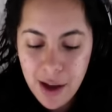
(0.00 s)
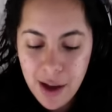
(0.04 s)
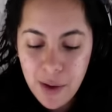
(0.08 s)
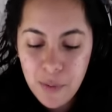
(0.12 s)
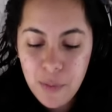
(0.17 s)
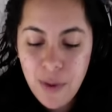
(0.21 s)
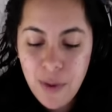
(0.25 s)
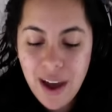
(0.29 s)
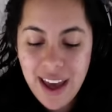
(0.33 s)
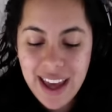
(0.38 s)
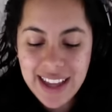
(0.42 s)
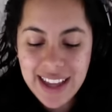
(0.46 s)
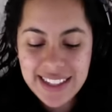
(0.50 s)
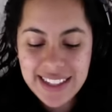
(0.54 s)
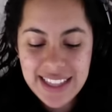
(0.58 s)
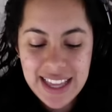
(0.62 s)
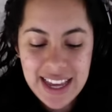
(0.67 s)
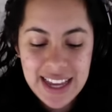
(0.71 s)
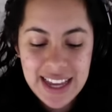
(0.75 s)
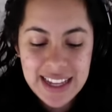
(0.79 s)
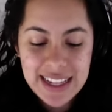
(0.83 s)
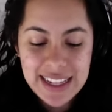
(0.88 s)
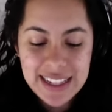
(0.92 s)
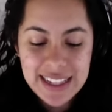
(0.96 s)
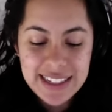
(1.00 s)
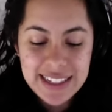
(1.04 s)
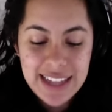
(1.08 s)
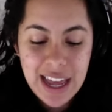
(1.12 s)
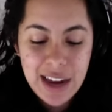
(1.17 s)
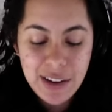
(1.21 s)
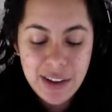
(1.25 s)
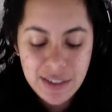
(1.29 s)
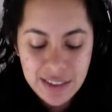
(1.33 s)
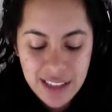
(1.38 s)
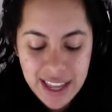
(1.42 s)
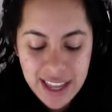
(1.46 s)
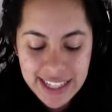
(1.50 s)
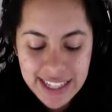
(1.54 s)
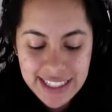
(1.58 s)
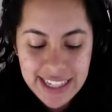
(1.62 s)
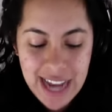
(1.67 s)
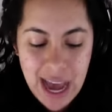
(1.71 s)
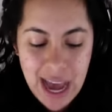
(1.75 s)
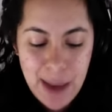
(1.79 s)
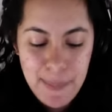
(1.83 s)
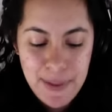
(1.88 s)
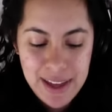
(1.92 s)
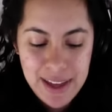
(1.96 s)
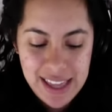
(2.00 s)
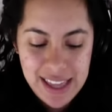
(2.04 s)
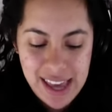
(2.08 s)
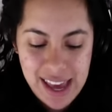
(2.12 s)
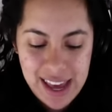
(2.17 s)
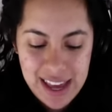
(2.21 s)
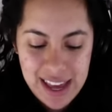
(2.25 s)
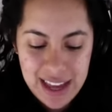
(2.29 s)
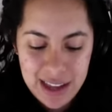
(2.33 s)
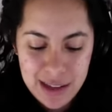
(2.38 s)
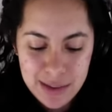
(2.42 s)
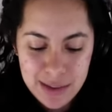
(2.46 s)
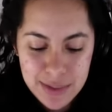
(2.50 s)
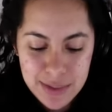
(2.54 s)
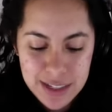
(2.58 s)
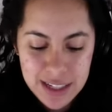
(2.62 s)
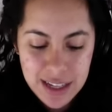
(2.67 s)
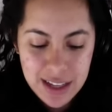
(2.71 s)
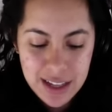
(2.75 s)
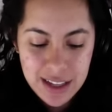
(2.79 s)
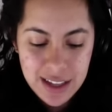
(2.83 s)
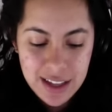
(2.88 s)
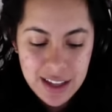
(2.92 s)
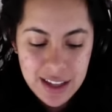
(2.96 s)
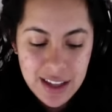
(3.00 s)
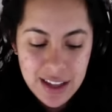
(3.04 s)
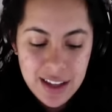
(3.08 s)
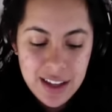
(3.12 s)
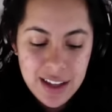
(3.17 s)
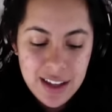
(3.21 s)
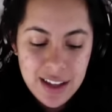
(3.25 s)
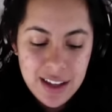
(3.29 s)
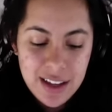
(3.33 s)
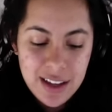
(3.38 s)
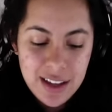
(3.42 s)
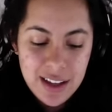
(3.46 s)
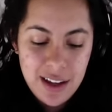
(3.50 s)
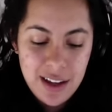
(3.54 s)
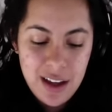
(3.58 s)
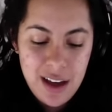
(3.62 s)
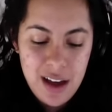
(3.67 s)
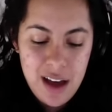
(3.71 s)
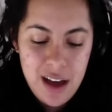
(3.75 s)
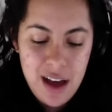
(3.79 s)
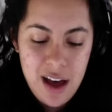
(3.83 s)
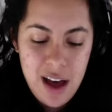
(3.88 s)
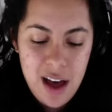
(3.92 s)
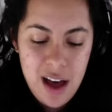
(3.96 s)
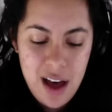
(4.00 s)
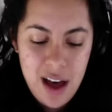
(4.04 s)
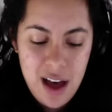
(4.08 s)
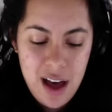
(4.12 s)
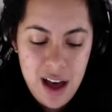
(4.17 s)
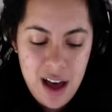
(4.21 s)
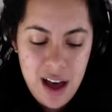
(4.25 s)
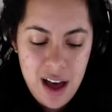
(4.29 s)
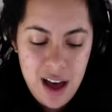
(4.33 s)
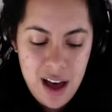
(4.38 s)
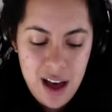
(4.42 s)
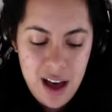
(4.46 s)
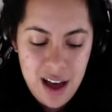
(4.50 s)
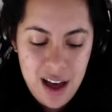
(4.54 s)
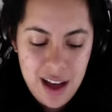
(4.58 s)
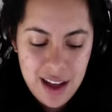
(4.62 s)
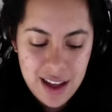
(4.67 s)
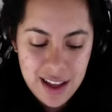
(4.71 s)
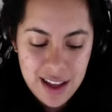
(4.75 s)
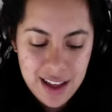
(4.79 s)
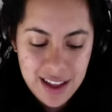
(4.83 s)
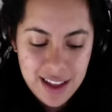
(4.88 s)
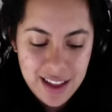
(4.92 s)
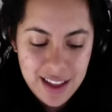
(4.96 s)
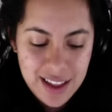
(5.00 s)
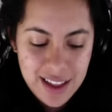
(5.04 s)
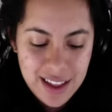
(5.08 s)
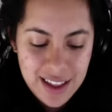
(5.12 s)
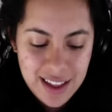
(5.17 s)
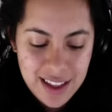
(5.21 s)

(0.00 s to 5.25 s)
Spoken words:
What is this? I don't like tapping games. Ugh.